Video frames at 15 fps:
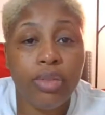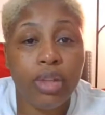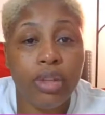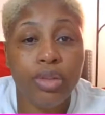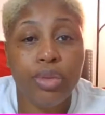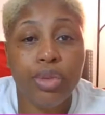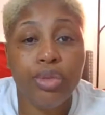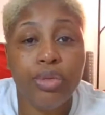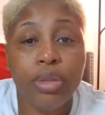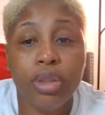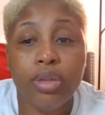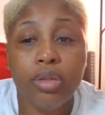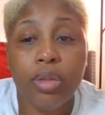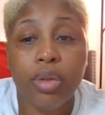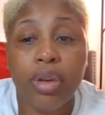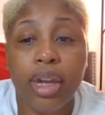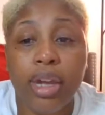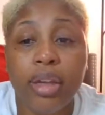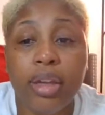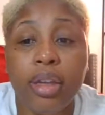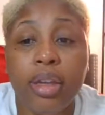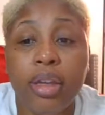If that's what you're into,
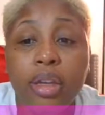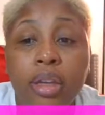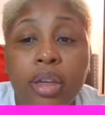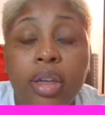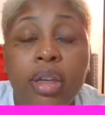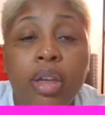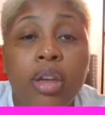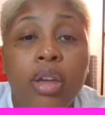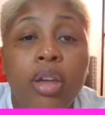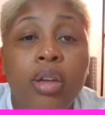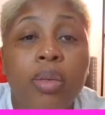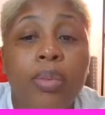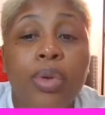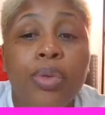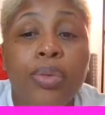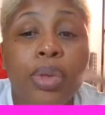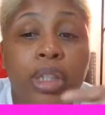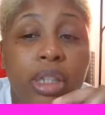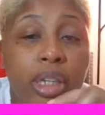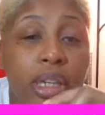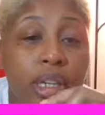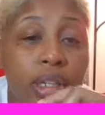okay. But
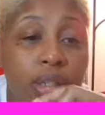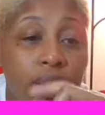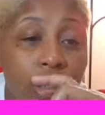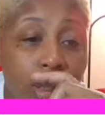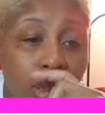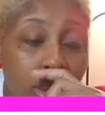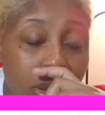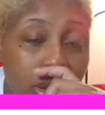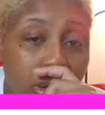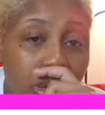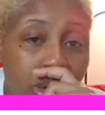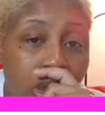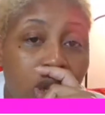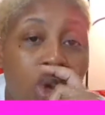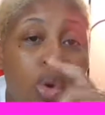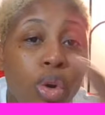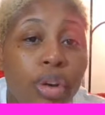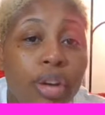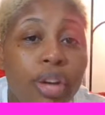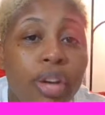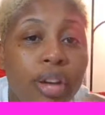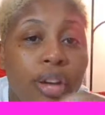really, he's the
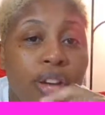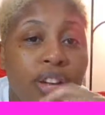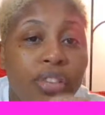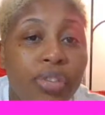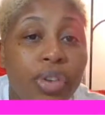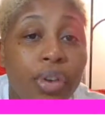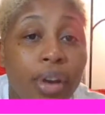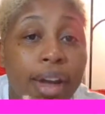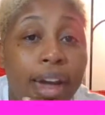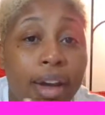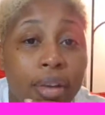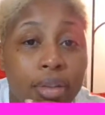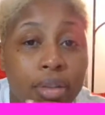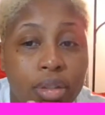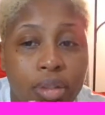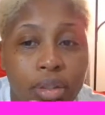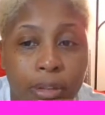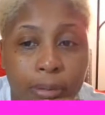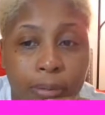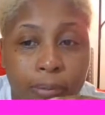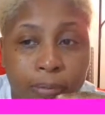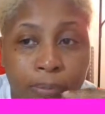Lord of your house.